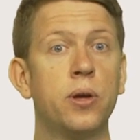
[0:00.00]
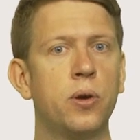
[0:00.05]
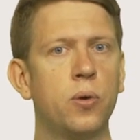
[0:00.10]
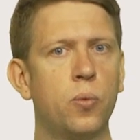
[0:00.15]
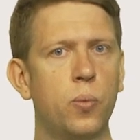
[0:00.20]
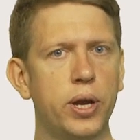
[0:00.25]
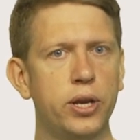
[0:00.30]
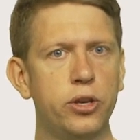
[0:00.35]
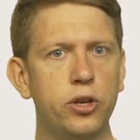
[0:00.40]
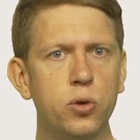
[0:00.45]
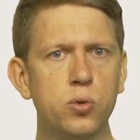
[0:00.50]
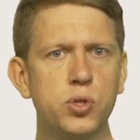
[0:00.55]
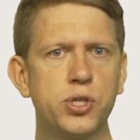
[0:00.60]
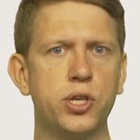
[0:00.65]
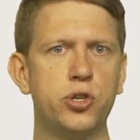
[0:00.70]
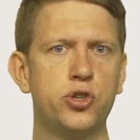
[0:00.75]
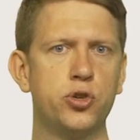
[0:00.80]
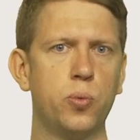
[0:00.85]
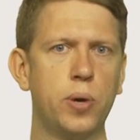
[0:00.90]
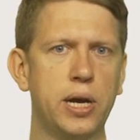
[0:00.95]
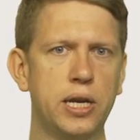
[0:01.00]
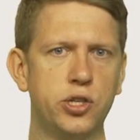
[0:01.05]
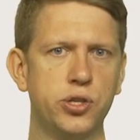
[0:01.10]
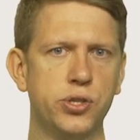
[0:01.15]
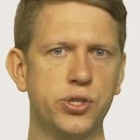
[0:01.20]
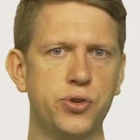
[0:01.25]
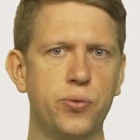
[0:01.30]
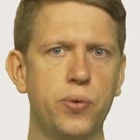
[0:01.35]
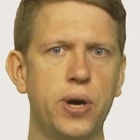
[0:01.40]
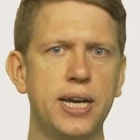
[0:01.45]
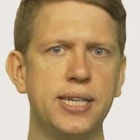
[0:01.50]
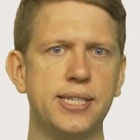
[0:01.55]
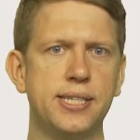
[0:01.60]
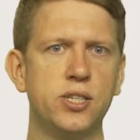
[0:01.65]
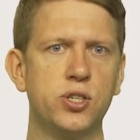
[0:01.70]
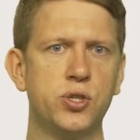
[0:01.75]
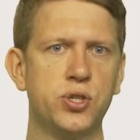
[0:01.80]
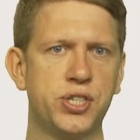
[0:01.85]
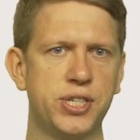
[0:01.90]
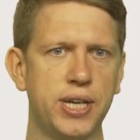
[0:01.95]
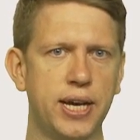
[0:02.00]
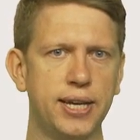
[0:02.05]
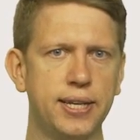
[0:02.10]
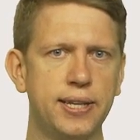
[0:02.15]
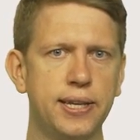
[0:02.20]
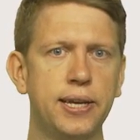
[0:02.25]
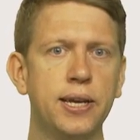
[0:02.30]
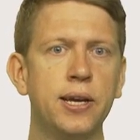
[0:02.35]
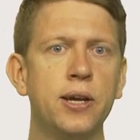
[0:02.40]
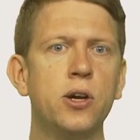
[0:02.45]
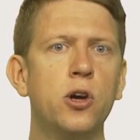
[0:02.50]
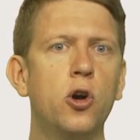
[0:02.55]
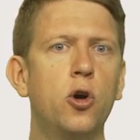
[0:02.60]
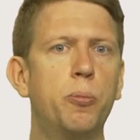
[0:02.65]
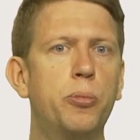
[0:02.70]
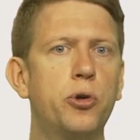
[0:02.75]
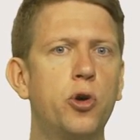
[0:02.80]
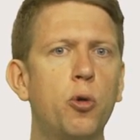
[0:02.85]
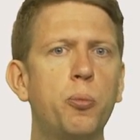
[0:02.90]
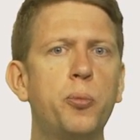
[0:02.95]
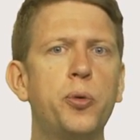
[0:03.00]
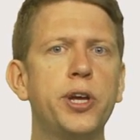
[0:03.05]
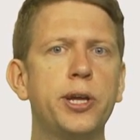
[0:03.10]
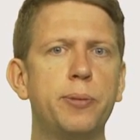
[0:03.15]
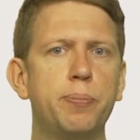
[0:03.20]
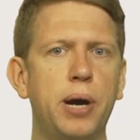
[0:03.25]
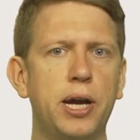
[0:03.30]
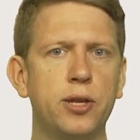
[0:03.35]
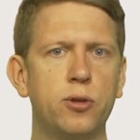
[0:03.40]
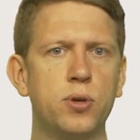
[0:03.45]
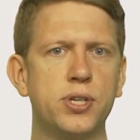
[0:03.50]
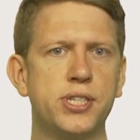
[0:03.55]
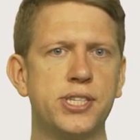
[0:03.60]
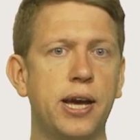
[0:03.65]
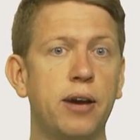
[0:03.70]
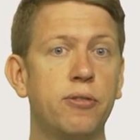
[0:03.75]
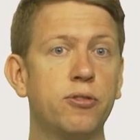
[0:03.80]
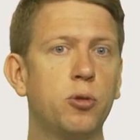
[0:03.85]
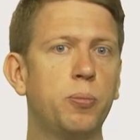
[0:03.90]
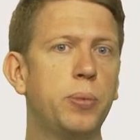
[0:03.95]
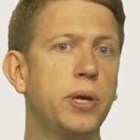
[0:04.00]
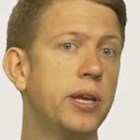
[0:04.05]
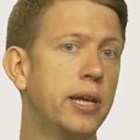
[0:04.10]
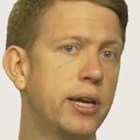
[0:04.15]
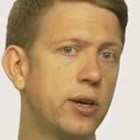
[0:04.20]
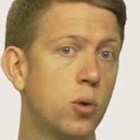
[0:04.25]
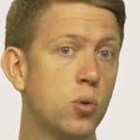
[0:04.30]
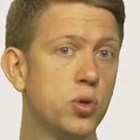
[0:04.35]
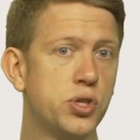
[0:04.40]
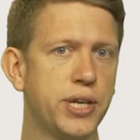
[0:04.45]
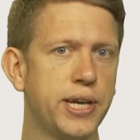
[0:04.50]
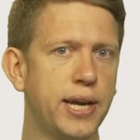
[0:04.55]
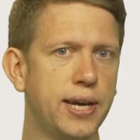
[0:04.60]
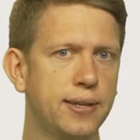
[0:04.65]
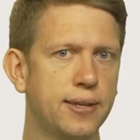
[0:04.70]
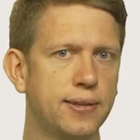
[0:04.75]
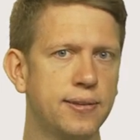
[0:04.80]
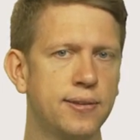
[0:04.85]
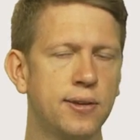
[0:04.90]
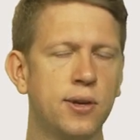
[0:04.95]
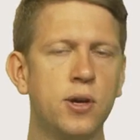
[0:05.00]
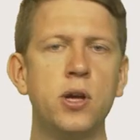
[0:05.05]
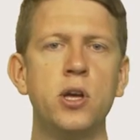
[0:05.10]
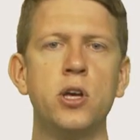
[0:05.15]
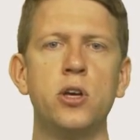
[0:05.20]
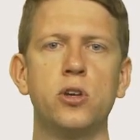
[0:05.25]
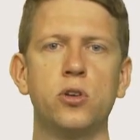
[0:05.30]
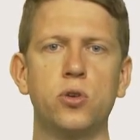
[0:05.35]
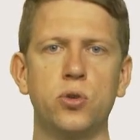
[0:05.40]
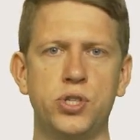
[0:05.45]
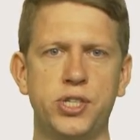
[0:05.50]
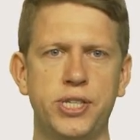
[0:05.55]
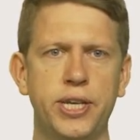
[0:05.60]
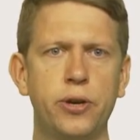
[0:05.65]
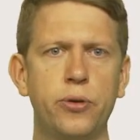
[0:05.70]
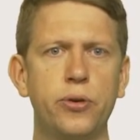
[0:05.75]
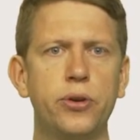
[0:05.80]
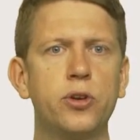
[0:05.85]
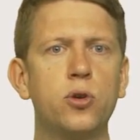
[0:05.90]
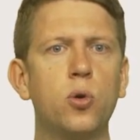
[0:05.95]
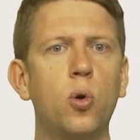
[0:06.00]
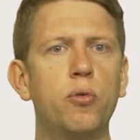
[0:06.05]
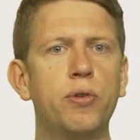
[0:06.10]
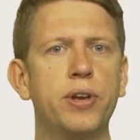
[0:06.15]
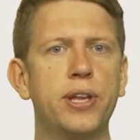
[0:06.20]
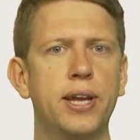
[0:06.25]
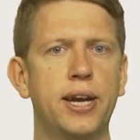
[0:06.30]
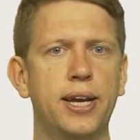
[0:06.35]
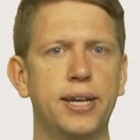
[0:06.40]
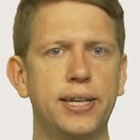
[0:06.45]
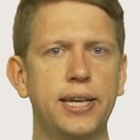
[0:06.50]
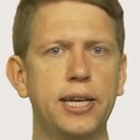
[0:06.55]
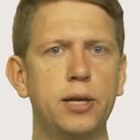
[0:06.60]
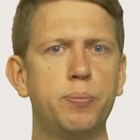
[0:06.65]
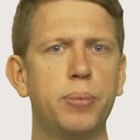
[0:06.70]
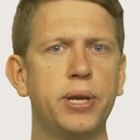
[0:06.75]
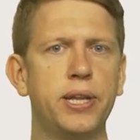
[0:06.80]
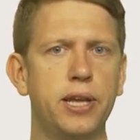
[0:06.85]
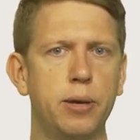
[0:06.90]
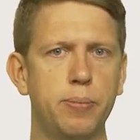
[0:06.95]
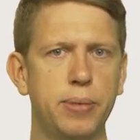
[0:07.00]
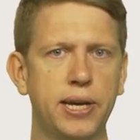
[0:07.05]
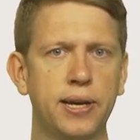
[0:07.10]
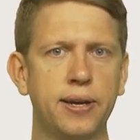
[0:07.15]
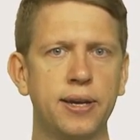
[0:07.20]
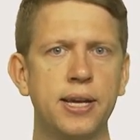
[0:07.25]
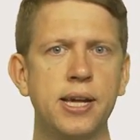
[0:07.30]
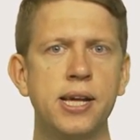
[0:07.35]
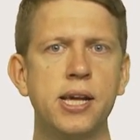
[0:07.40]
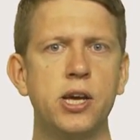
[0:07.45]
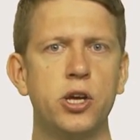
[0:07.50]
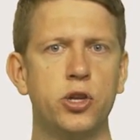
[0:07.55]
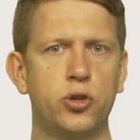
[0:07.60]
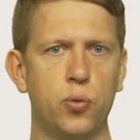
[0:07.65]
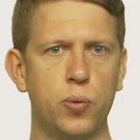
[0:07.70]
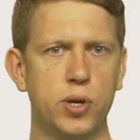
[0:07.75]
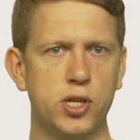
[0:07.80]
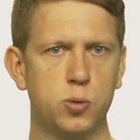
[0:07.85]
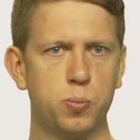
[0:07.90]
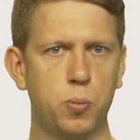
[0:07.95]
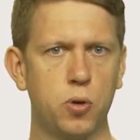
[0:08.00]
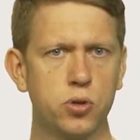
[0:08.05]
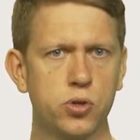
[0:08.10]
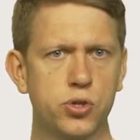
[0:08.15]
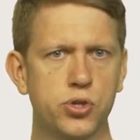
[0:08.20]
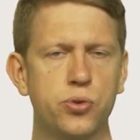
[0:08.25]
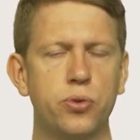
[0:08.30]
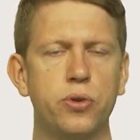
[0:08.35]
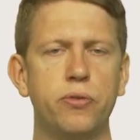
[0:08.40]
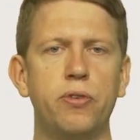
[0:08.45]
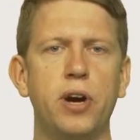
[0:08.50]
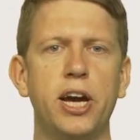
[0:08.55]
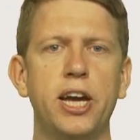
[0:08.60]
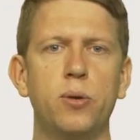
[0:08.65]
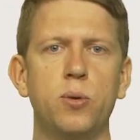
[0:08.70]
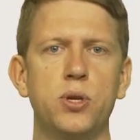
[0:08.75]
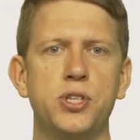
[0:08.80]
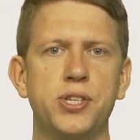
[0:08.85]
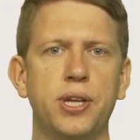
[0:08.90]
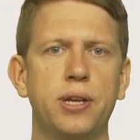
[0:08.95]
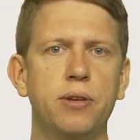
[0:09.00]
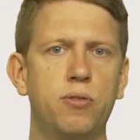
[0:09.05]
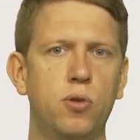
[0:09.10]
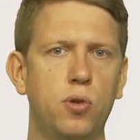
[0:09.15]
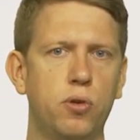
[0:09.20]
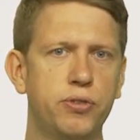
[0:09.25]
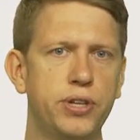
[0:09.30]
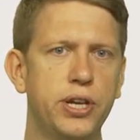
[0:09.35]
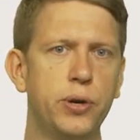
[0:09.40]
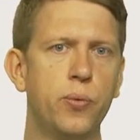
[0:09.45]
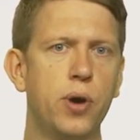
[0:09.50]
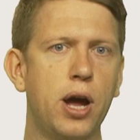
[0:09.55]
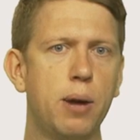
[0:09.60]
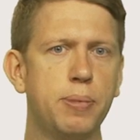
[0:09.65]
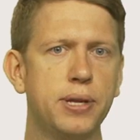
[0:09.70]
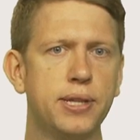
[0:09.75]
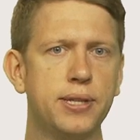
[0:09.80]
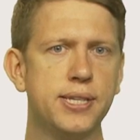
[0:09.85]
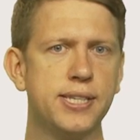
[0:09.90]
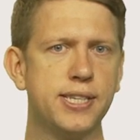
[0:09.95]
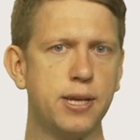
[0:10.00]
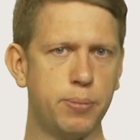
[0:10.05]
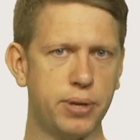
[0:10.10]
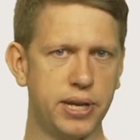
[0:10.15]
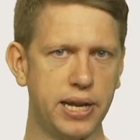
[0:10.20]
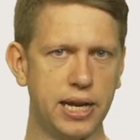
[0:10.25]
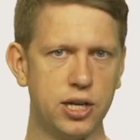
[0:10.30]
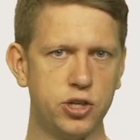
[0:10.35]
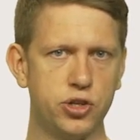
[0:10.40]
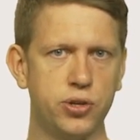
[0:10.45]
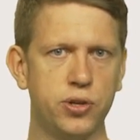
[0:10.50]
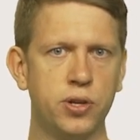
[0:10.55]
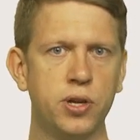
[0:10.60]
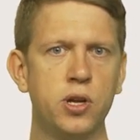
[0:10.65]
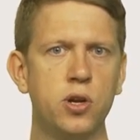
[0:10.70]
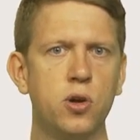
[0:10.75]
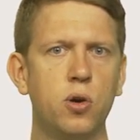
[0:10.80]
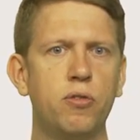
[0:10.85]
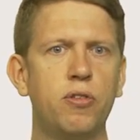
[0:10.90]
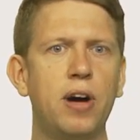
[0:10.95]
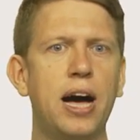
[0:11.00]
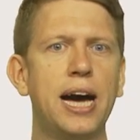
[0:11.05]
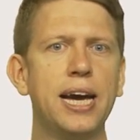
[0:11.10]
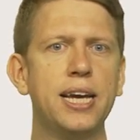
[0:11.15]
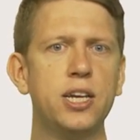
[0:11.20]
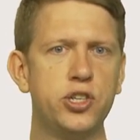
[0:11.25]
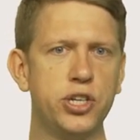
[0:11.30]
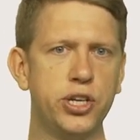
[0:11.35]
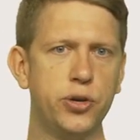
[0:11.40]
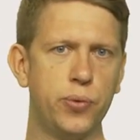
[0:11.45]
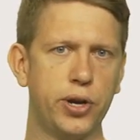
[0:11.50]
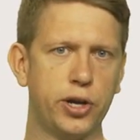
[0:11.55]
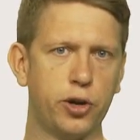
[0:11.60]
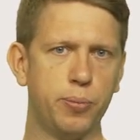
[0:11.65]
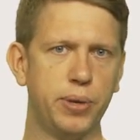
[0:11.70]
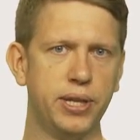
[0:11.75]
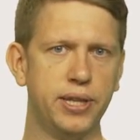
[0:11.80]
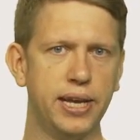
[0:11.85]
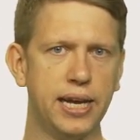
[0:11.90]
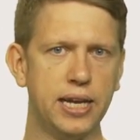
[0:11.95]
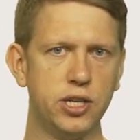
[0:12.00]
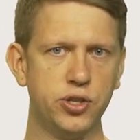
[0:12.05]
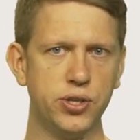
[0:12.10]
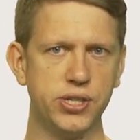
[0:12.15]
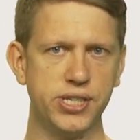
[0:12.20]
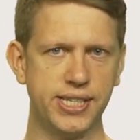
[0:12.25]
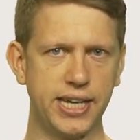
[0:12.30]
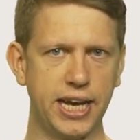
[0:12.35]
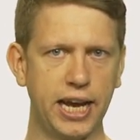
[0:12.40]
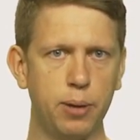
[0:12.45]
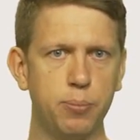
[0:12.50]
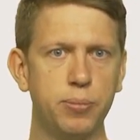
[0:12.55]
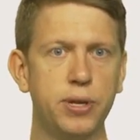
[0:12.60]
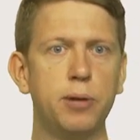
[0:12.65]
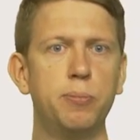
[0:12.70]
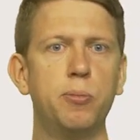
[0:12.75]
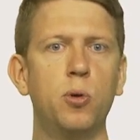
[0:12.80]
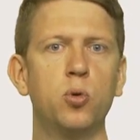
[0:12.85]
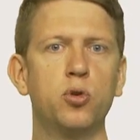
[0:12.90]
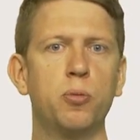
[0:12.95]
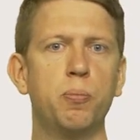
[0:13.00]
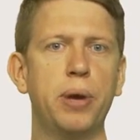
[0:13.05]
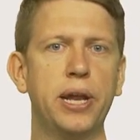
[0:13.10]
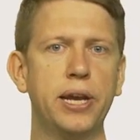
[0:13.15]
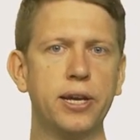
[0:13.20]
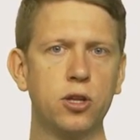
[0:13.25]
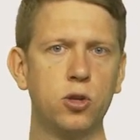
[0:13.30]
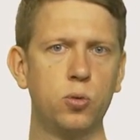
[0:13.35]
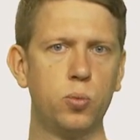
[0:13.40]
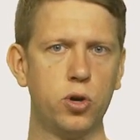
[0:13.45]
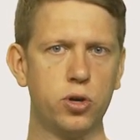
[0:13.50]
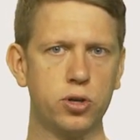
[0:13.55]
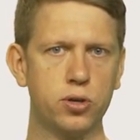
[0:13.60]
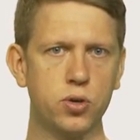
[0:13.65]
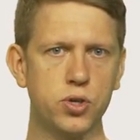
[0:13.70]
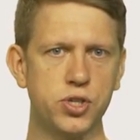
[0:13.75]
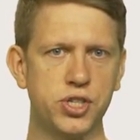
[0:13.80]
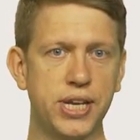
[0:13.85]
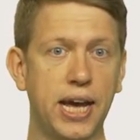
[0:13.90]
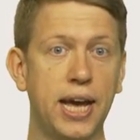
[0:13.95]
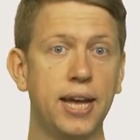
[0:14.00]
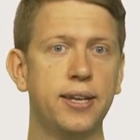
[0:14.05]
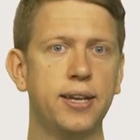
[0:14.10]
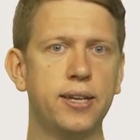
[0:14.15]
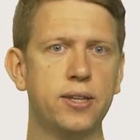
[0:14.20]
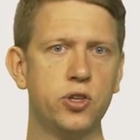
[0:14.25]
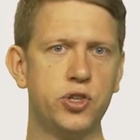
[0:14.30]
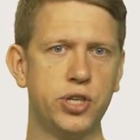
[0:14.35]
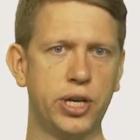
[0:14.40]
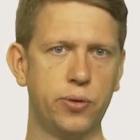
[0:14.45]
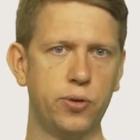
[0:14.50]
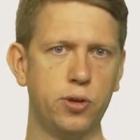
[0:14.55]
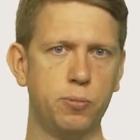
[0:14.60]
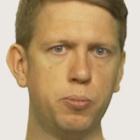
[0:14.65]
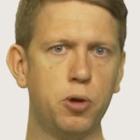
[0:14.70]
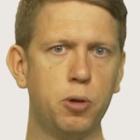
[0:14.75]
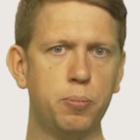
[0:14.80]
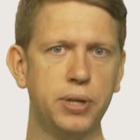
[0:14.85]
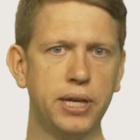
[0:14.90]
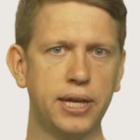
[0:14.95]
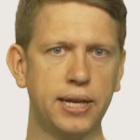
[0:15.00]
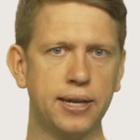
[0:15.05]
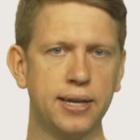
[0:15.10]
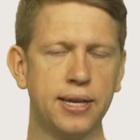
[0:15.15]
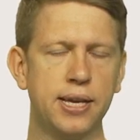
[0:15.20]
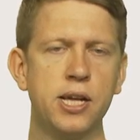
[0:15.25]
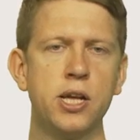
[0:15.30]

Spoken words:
When new situations arise in society, appropriate patterns have to be negotiated. Consider the COVID-19 pandemic. The response to the virus involved the rapid dissemination of hygiene recommendations aimed at both medical workers and at the general public.